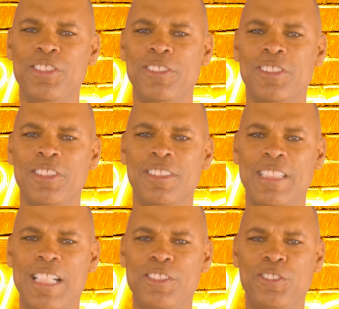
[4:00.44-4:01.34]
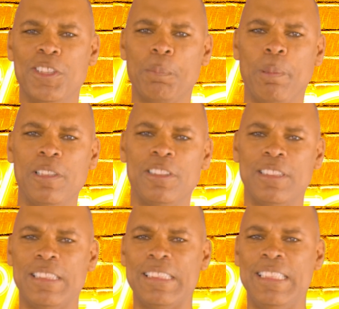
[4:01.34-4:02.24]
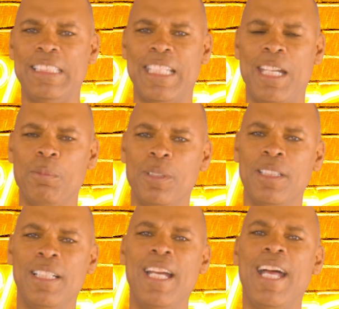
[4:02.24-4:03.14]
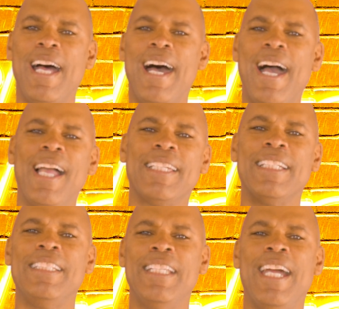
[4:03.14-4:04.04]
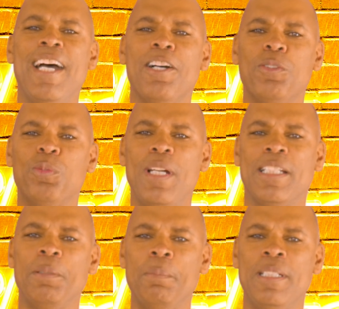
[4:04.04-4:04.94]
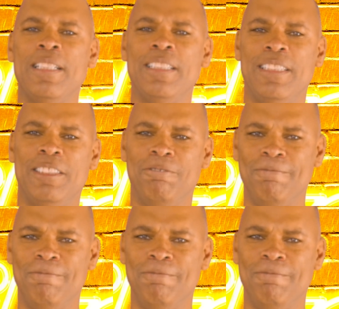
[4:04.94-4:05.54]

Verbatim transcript: user and you just purchased a Z camera, I can now recommend it.